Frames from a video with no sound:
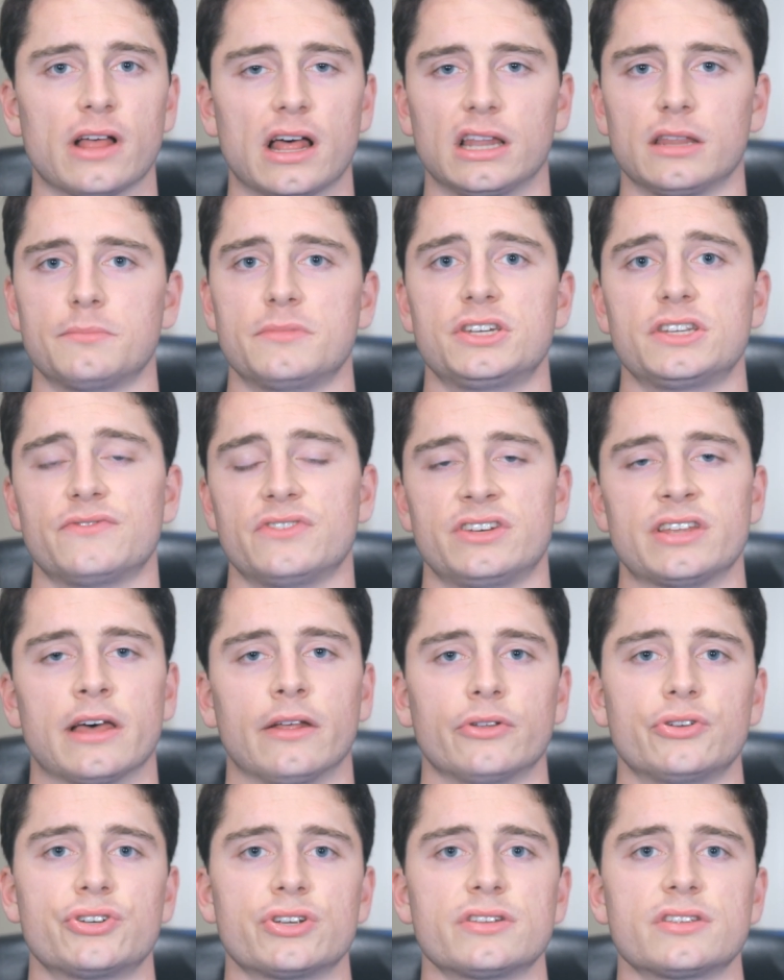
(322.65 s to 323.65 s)
element of
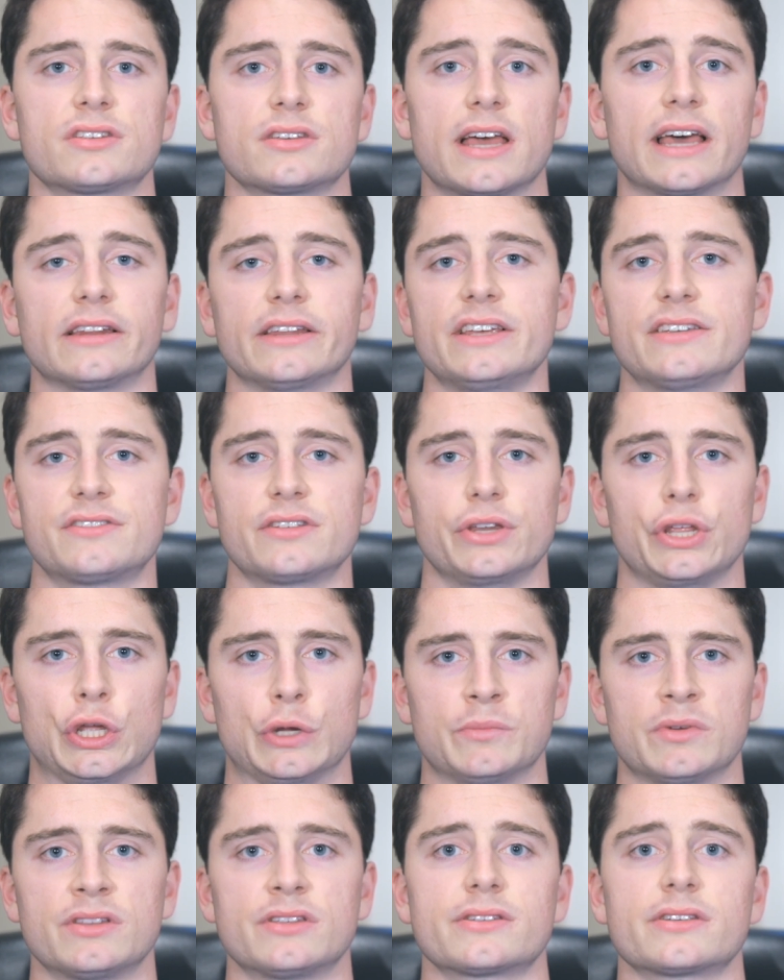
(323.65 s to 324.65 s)
intelligence, at least in
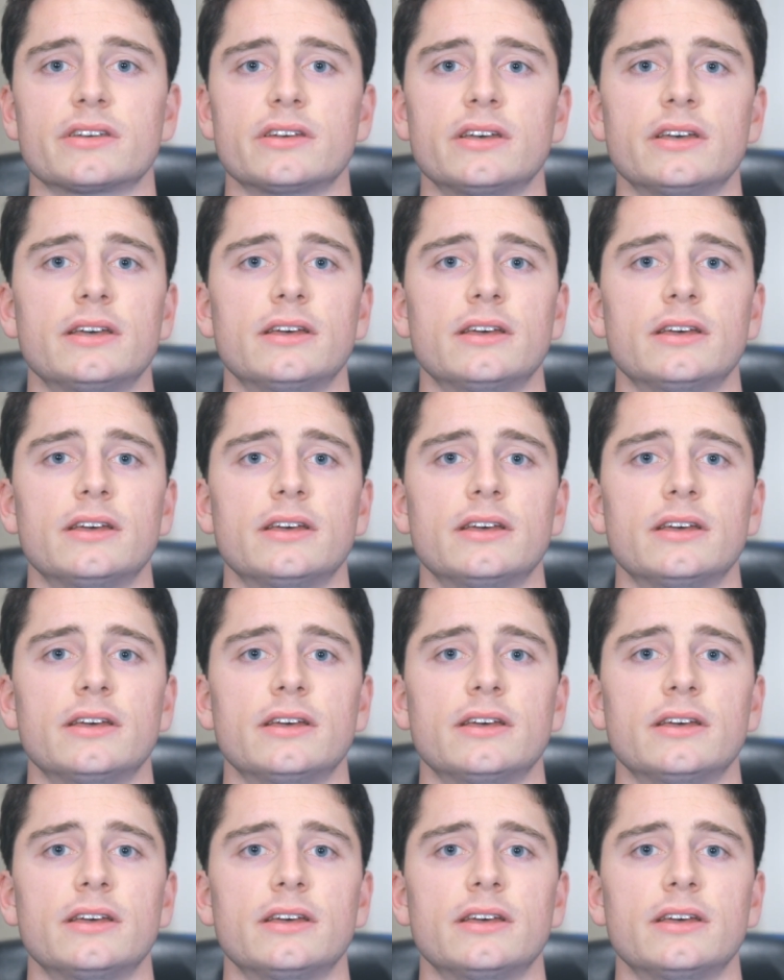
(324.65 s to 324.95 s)
humans,